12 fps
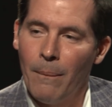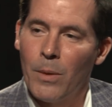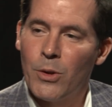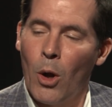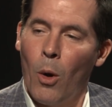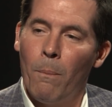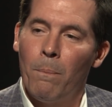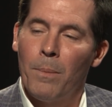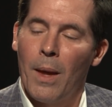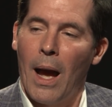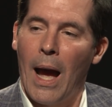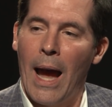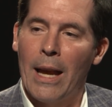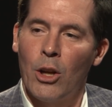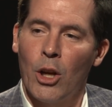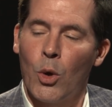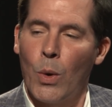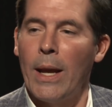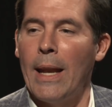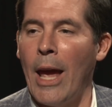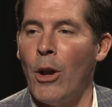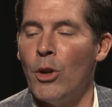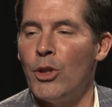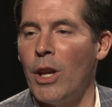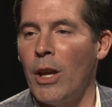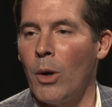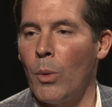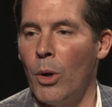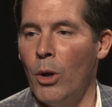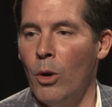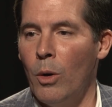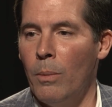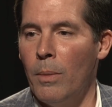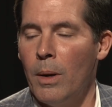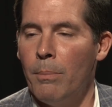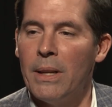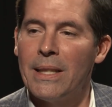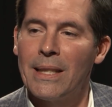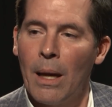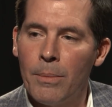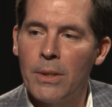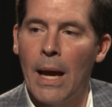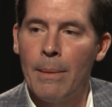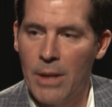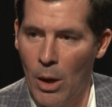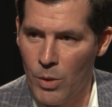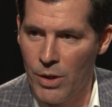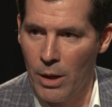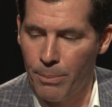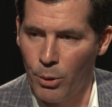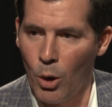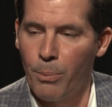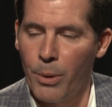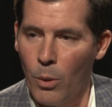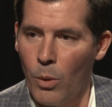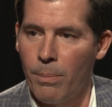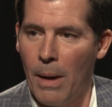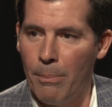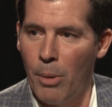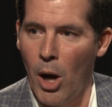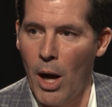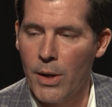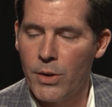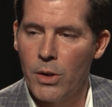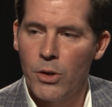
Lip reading: So I could create energy in a room, but sometimes I was inappropriate with my boss.